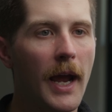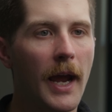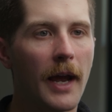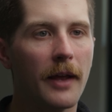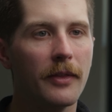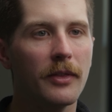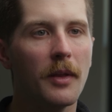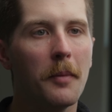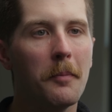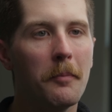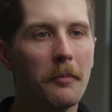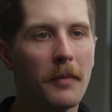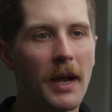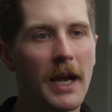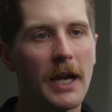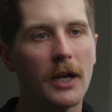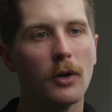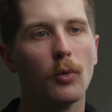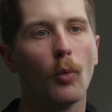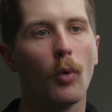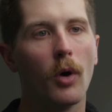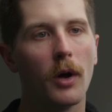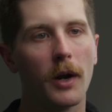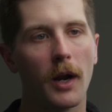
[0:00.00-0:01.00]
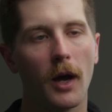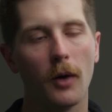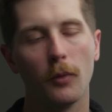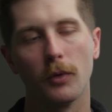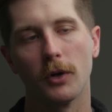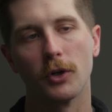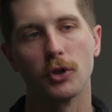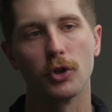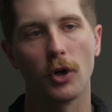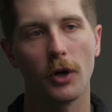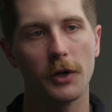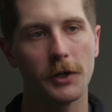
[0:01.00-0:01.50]
And the main one I
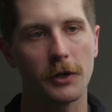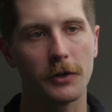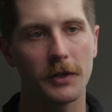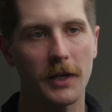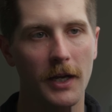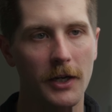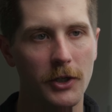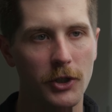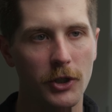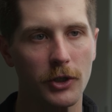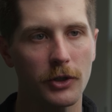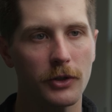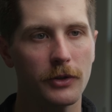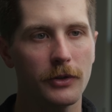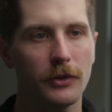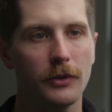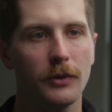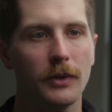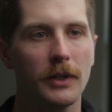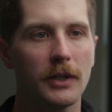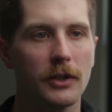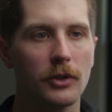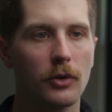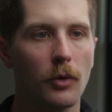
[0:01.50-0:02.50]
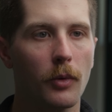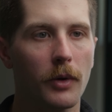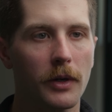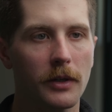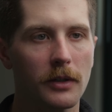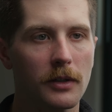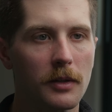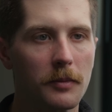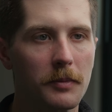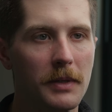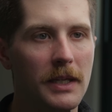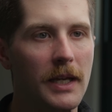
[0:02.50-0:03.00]
wanna draw your attention to is
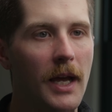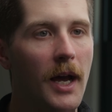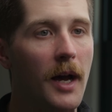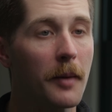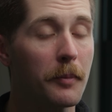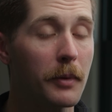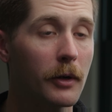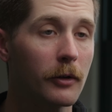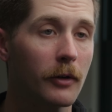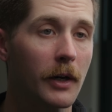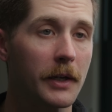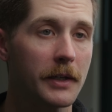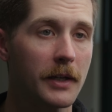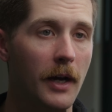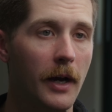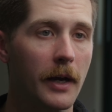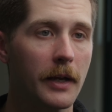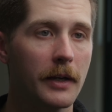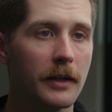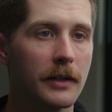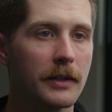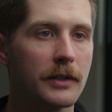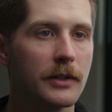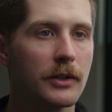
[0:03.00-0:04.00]
going to be epiglottitis.